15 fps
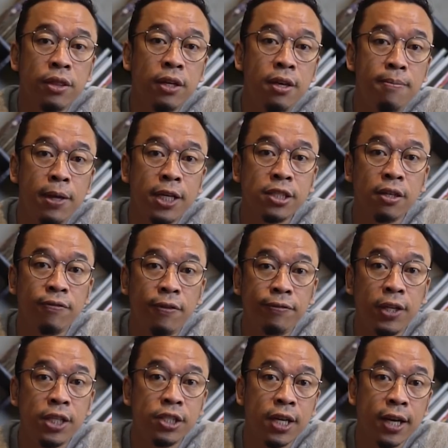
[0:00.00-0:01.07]
3 minutes and
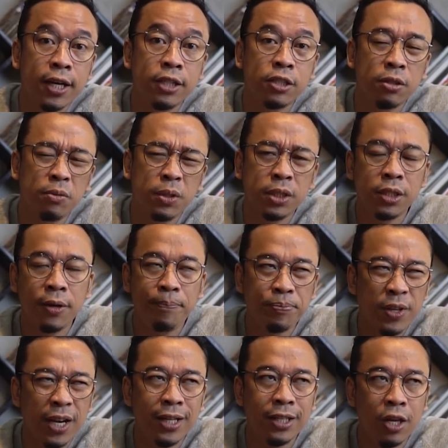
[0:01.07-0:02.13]
15 seconds
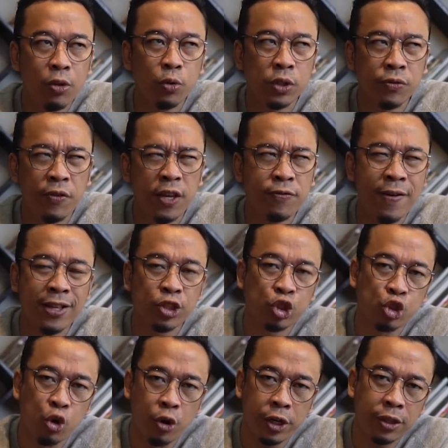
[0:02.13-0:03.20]
it felt
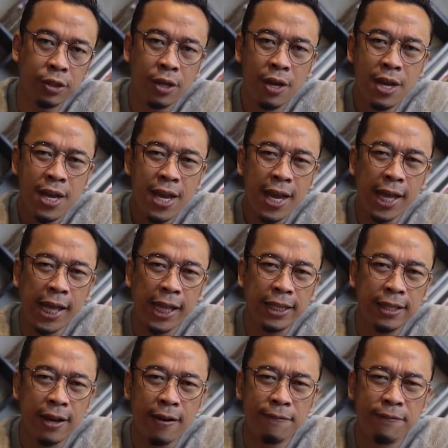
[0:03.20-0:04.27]
short,
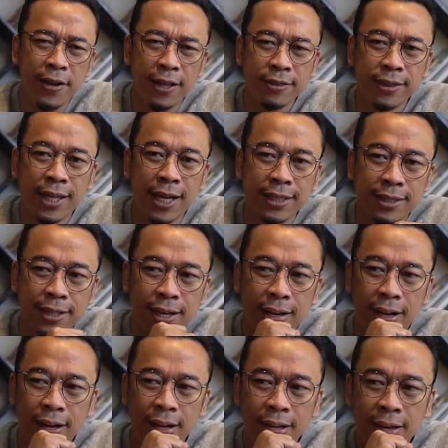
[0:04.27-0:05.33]
and felt that
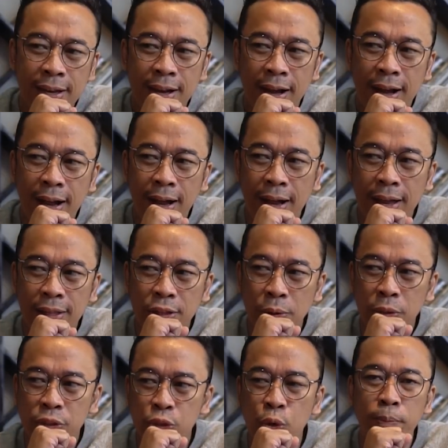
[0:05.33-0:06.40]
there
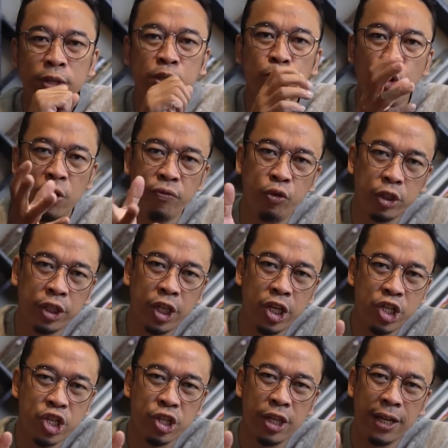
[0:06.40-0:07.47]
was so much more
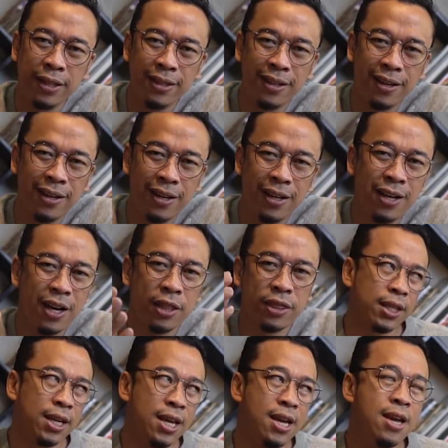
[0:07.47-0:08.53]
footage than a
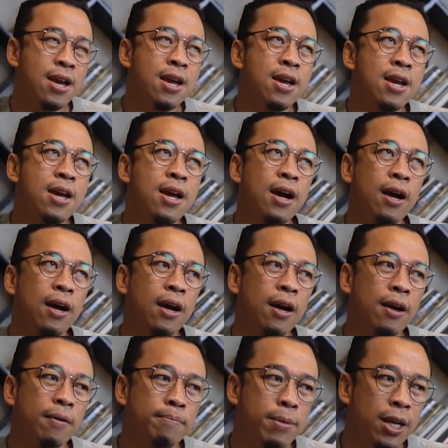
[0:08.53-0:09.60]
3
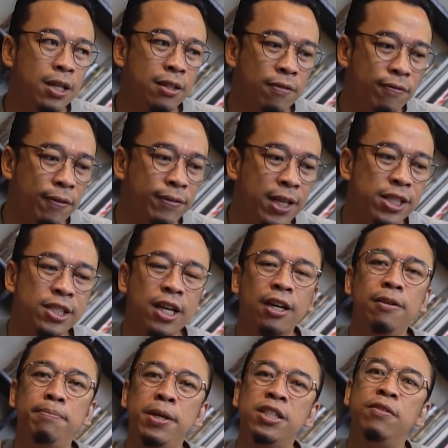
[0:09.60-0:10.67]
minute and
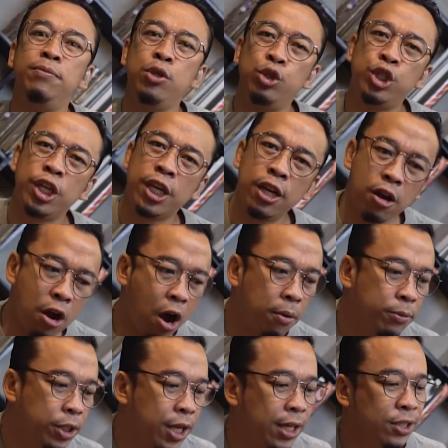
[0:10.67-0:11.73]
15-second piece of music can
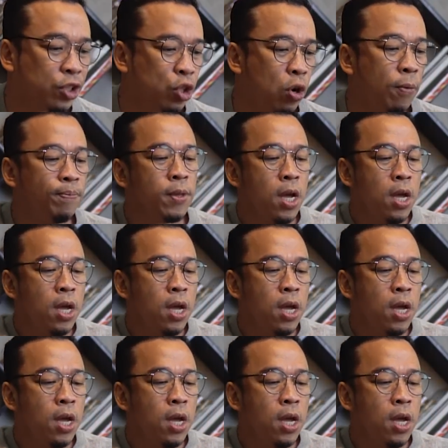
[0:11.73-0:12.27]
accommodate. So